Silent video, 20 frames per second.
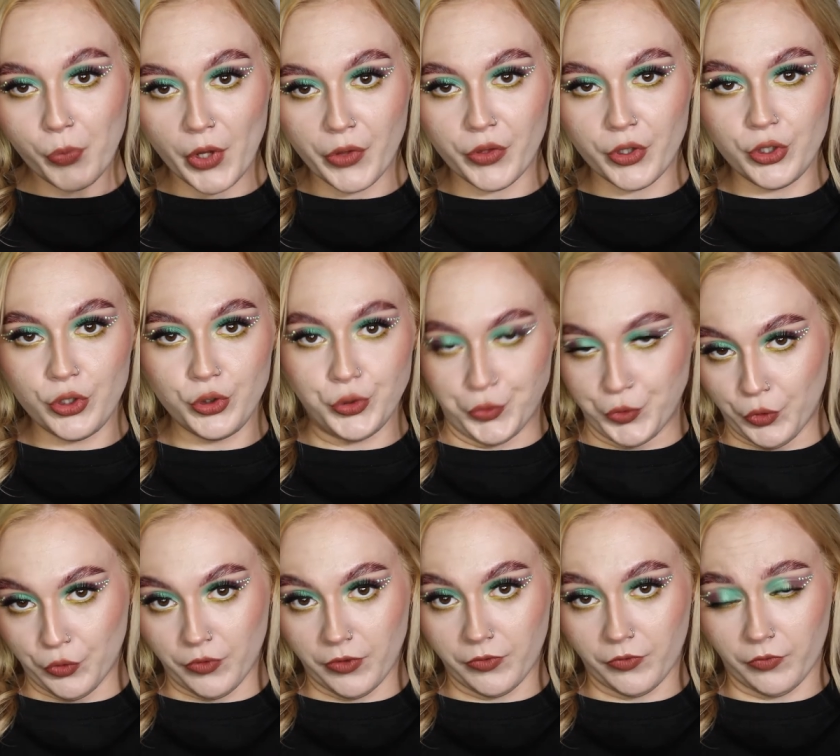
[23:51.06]
the
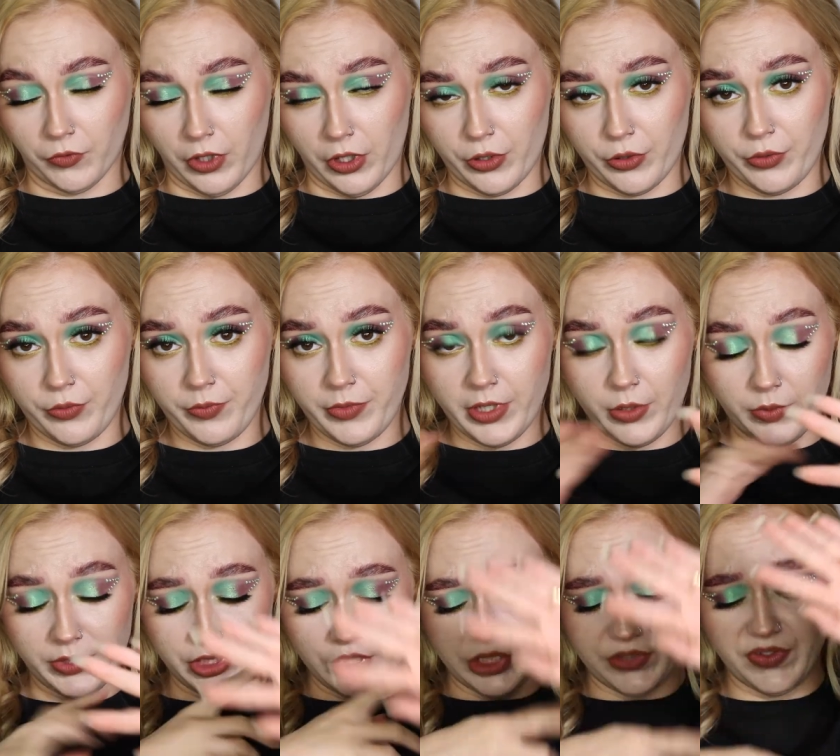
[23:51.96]
neutral row that
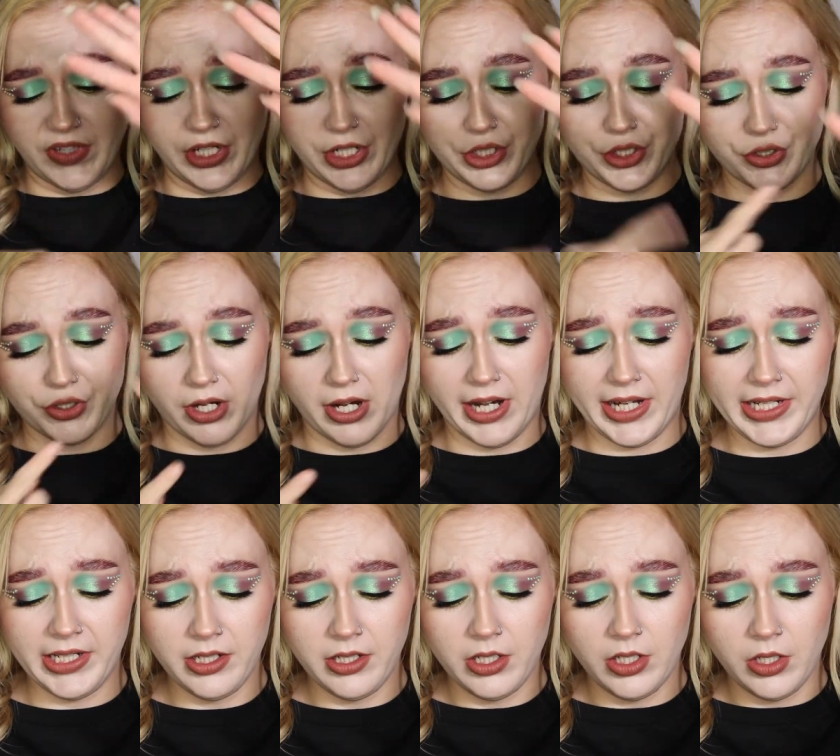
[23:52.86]
we just finished,
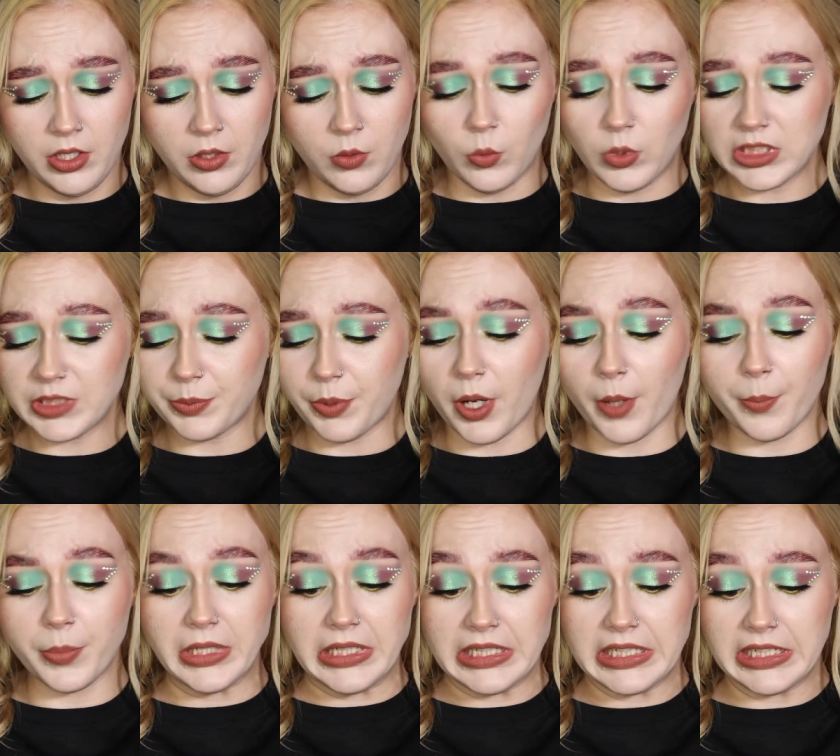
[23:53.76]
right? What's
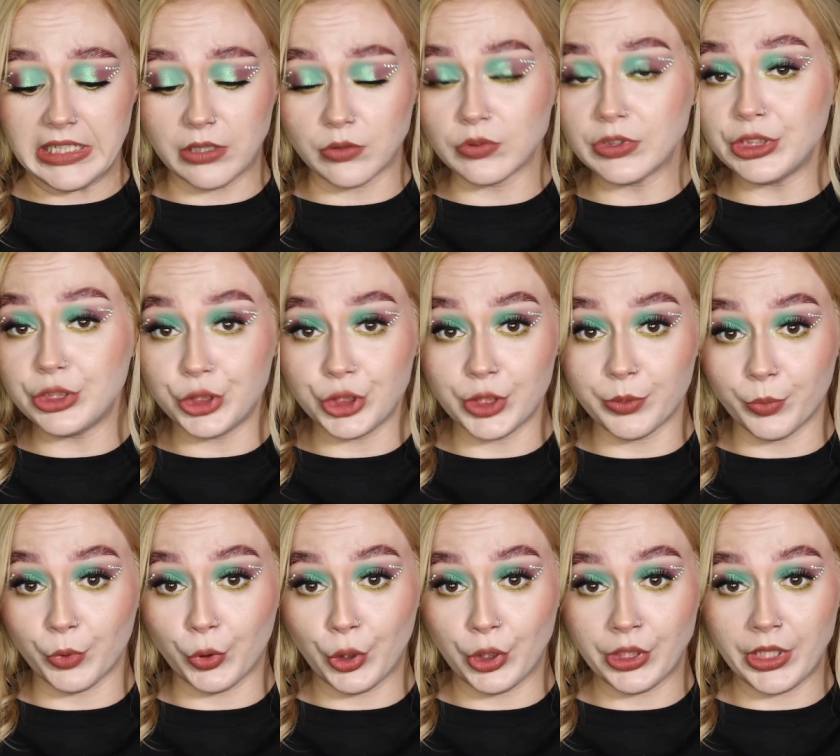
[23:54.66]
Poppin's the only
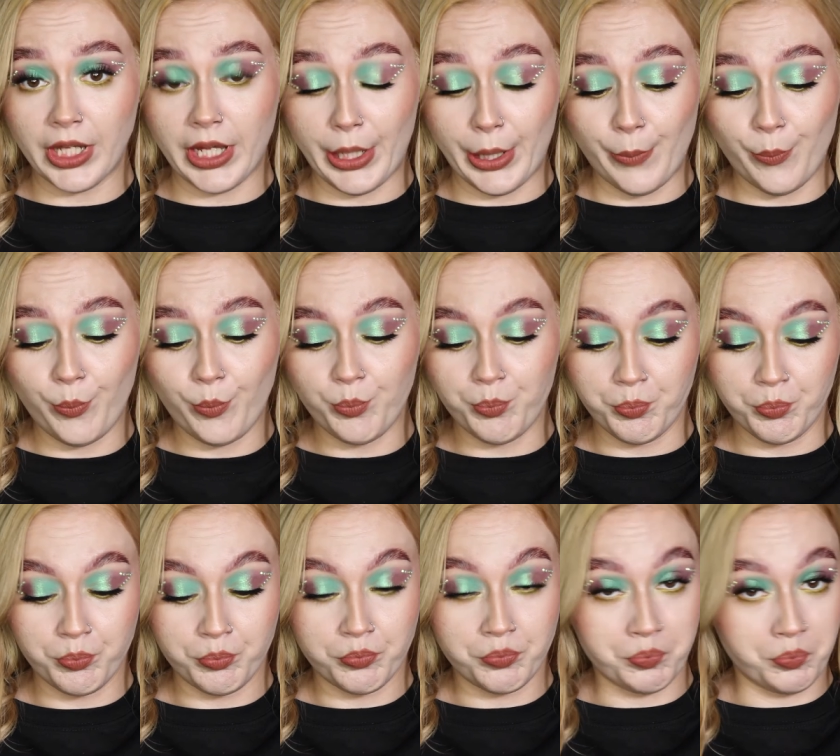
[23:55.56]
shimmer in that.
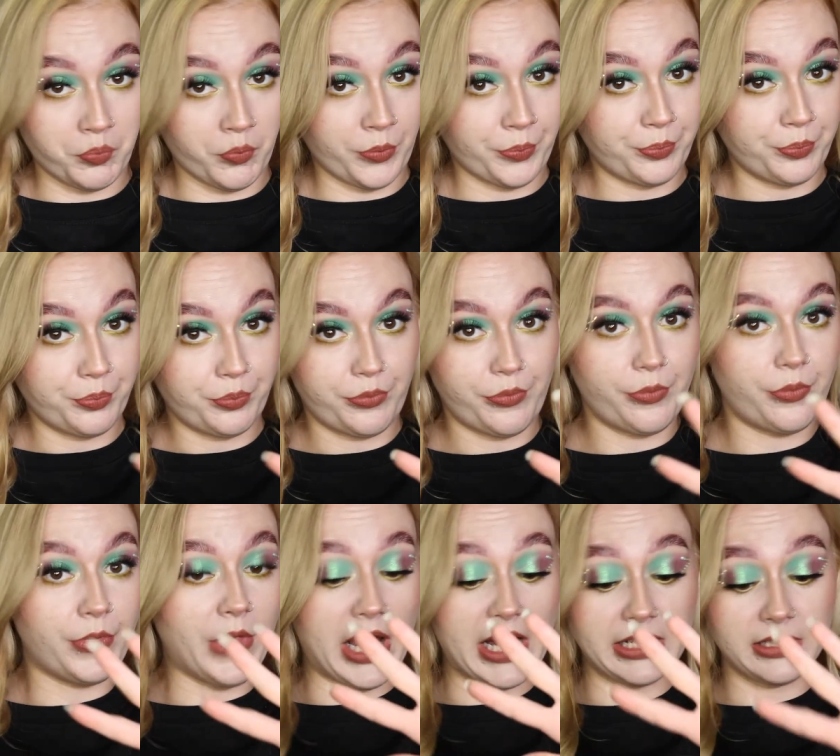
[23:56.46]

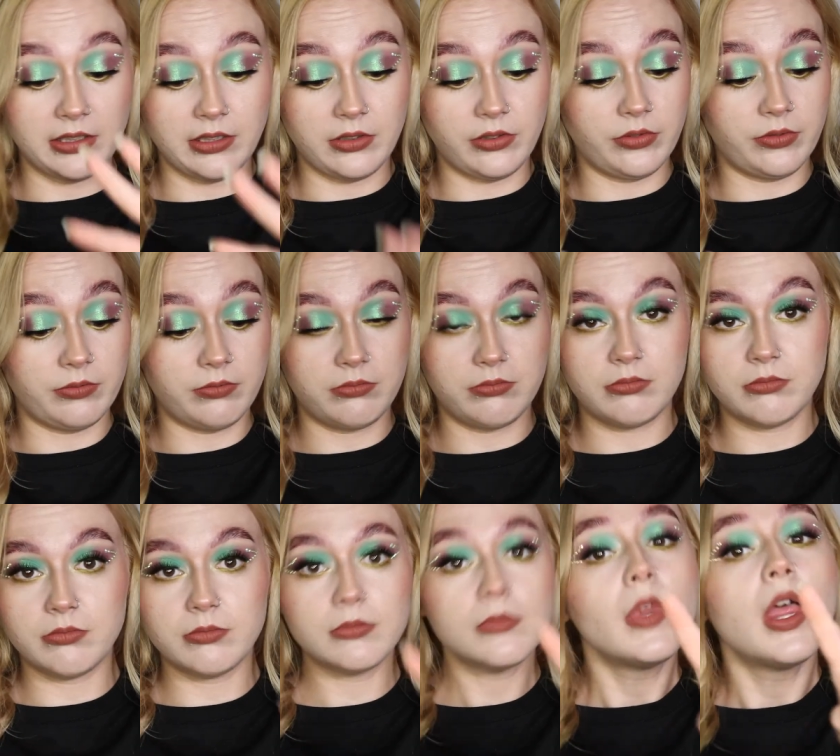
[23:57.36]
That
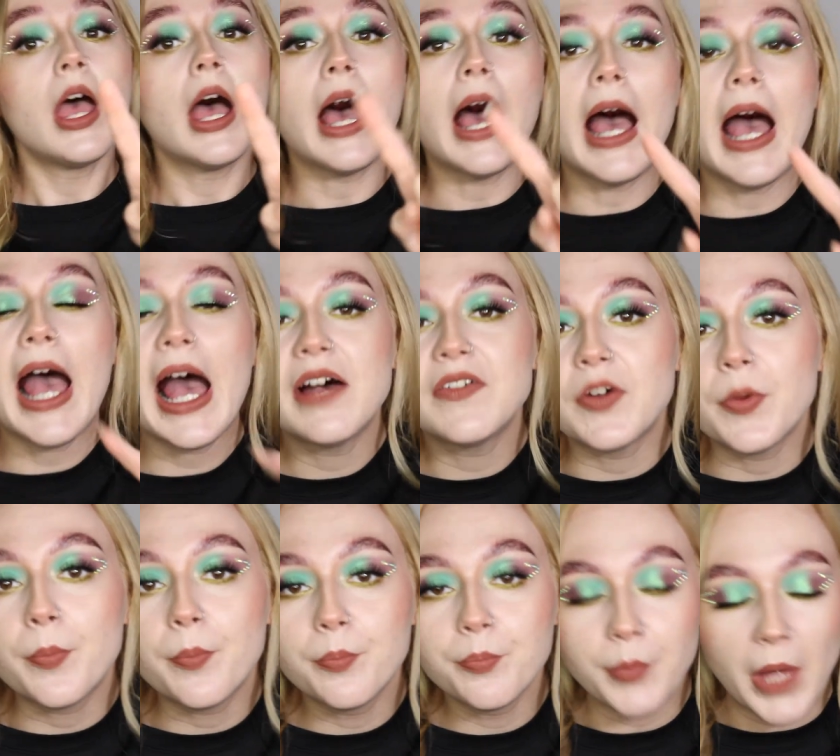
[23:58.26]
I have
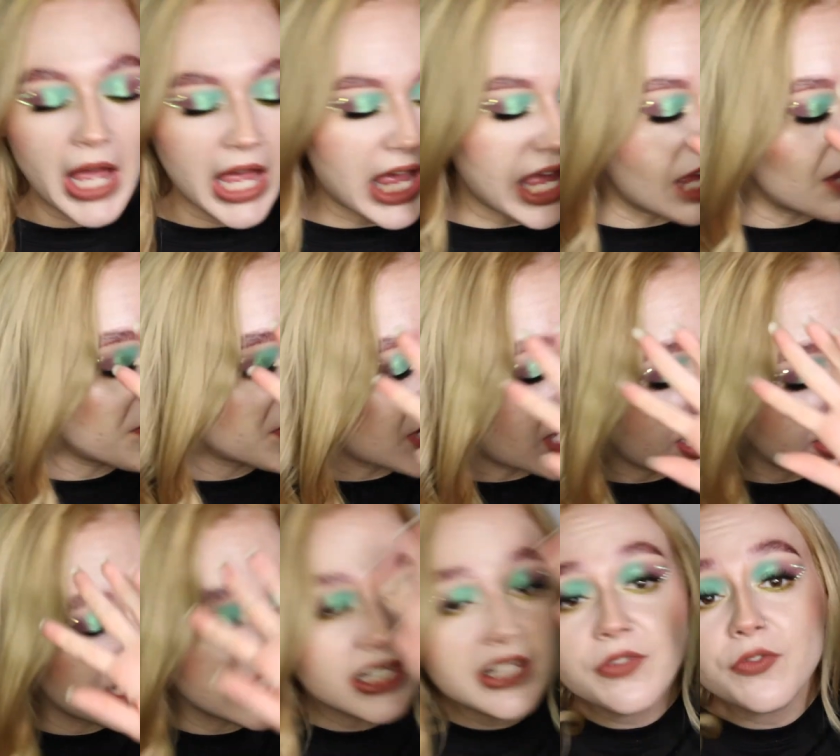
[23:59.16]
a I have an
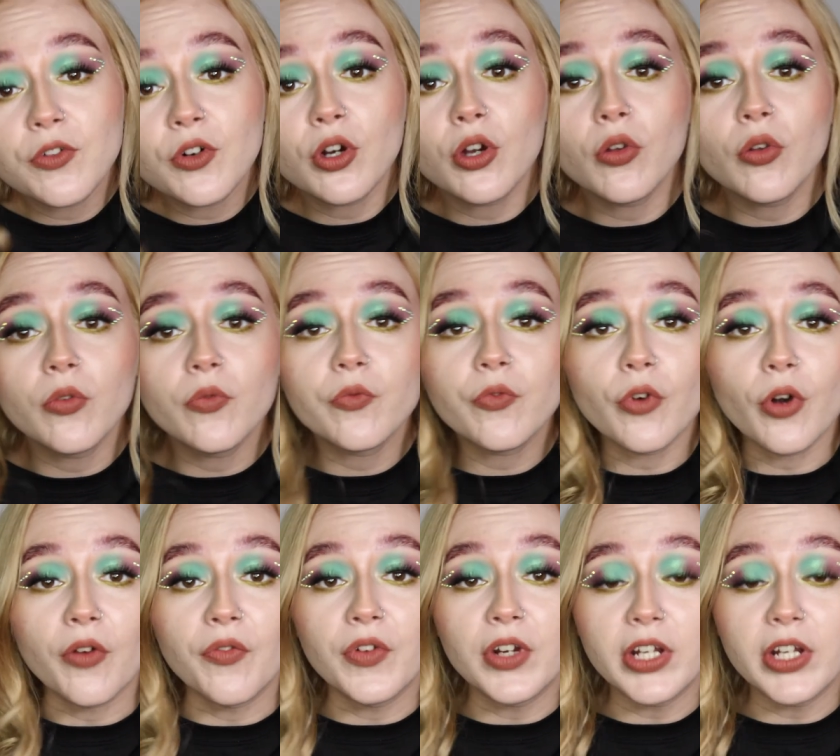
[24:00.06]
idea for a, for a